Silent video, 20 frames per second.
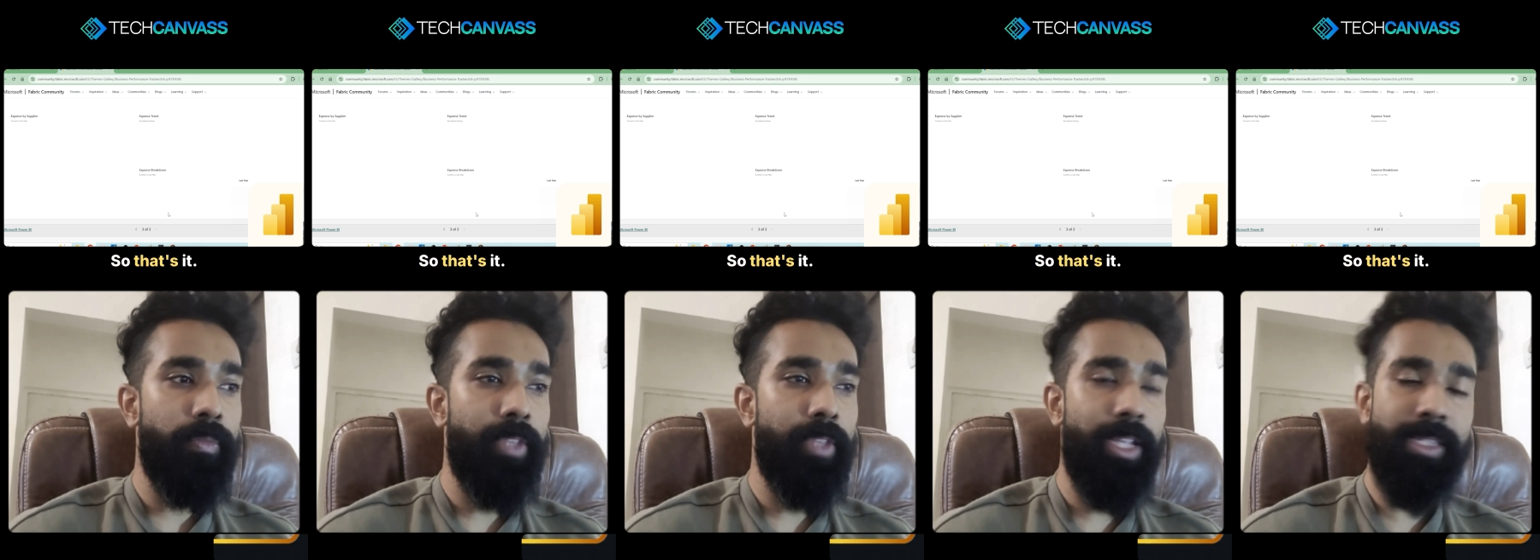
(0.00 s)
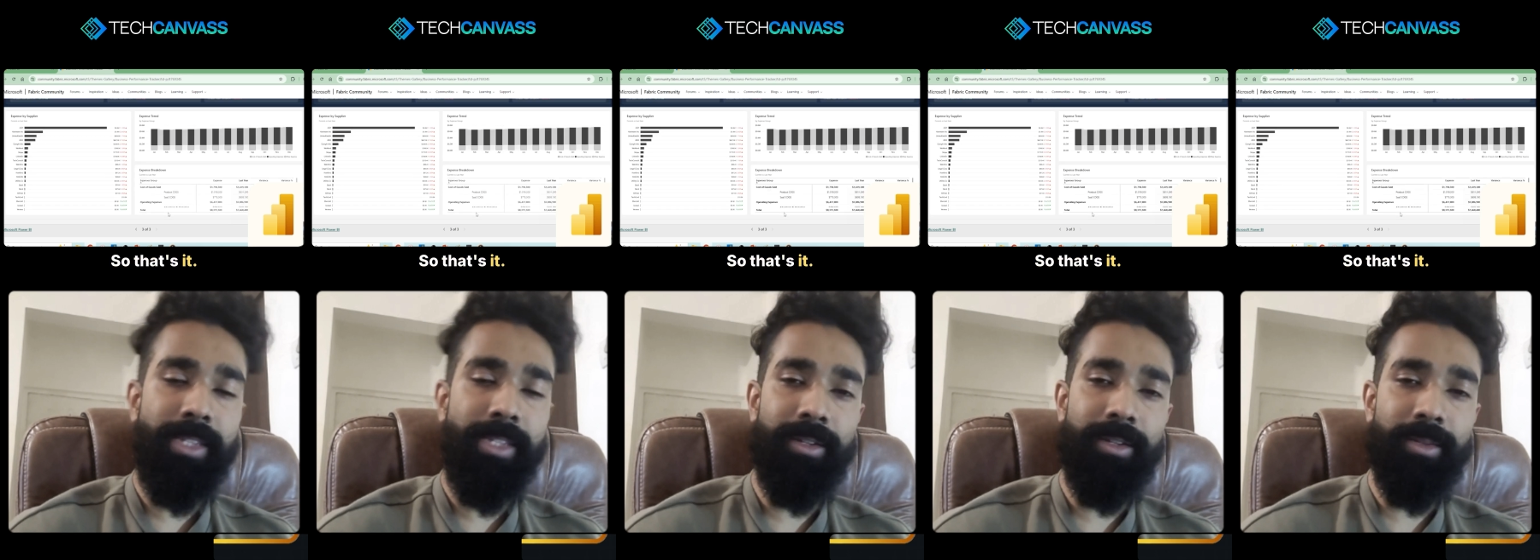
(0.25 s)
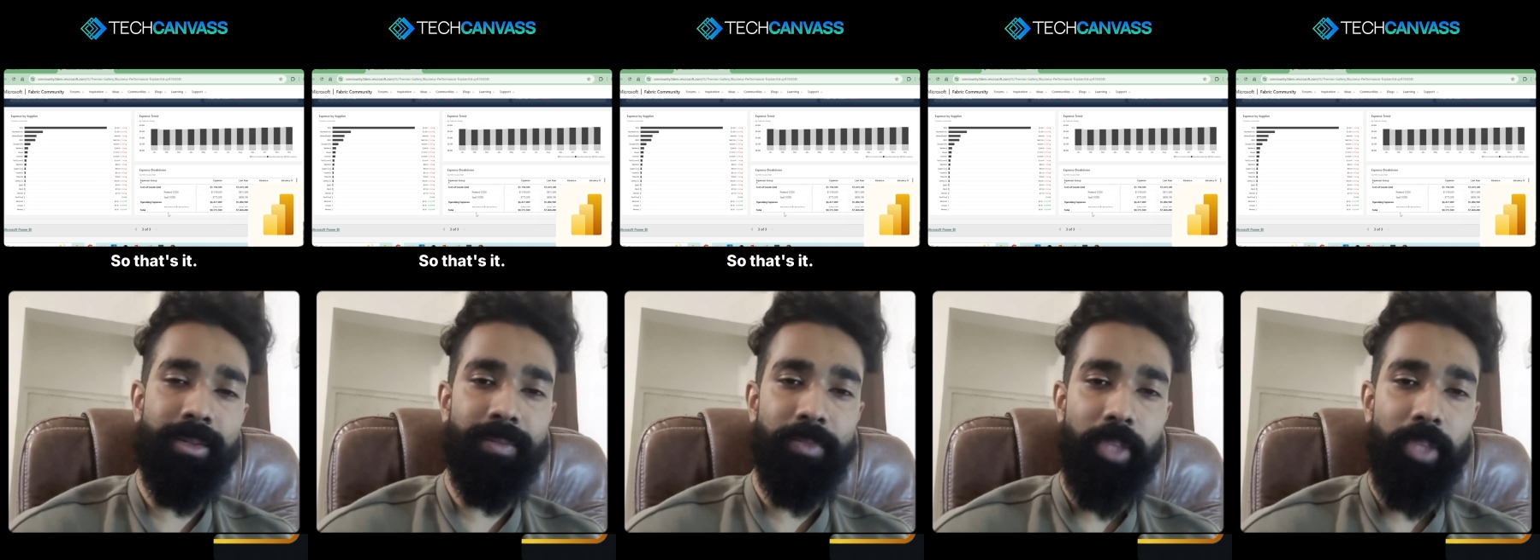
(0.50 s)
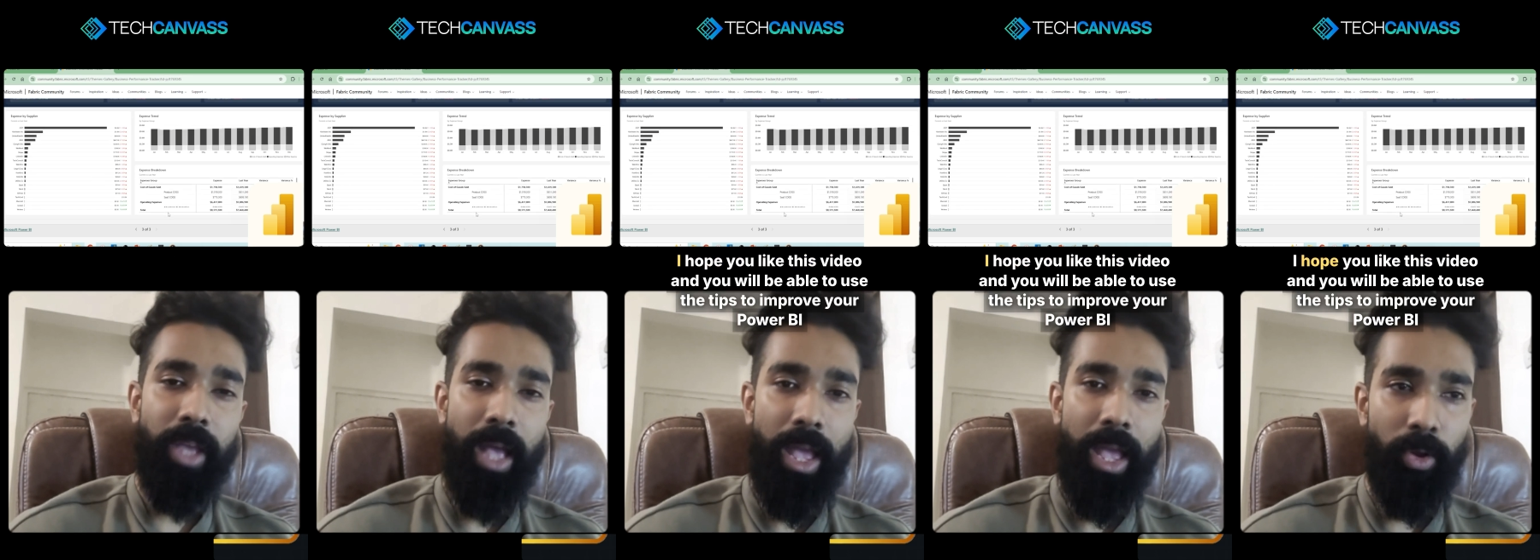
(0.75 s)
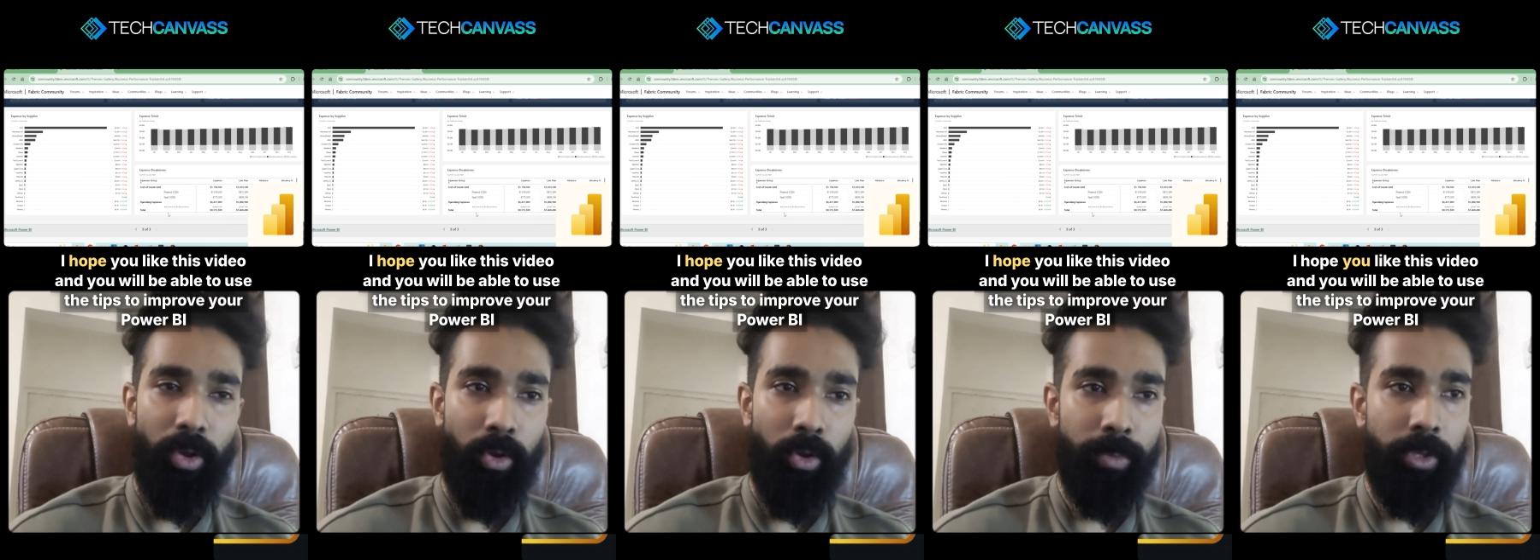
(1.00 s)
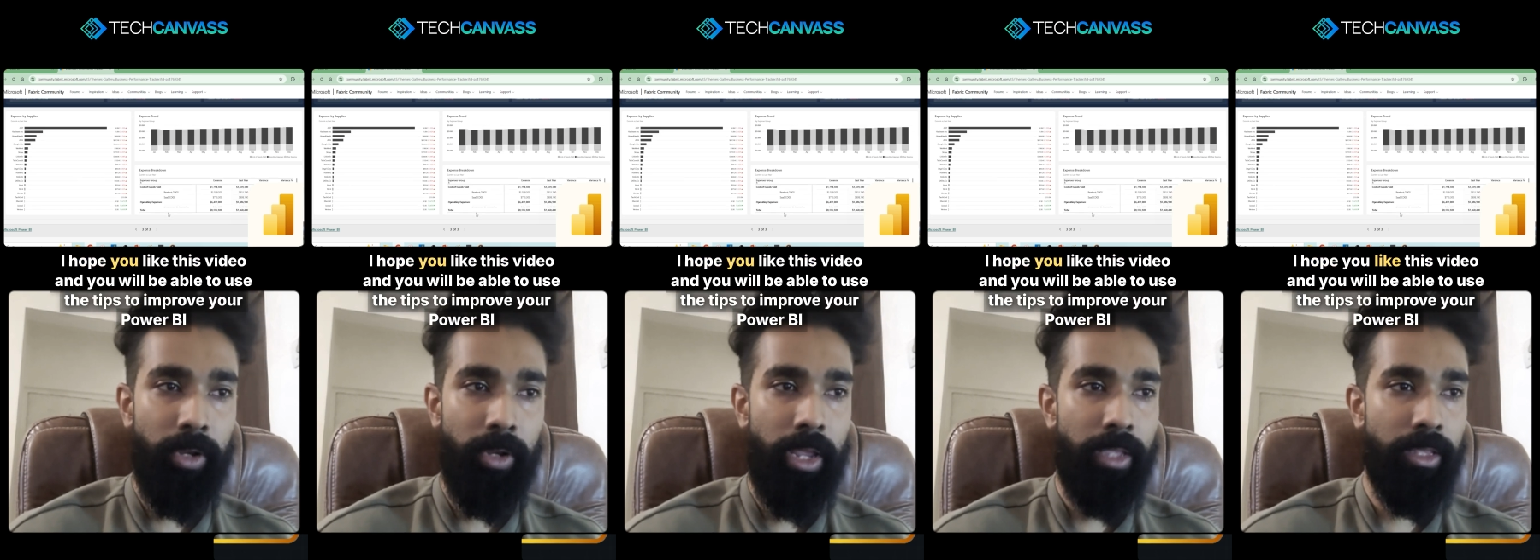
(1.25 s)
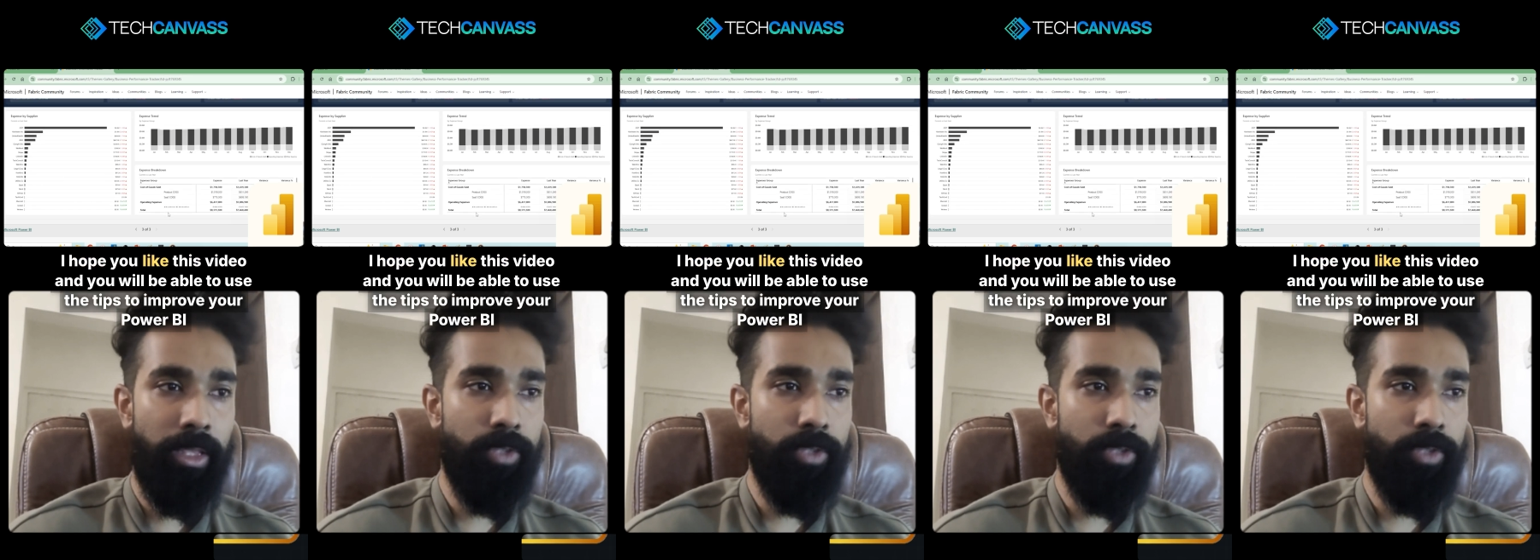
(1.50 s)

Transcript: that's it i hope you like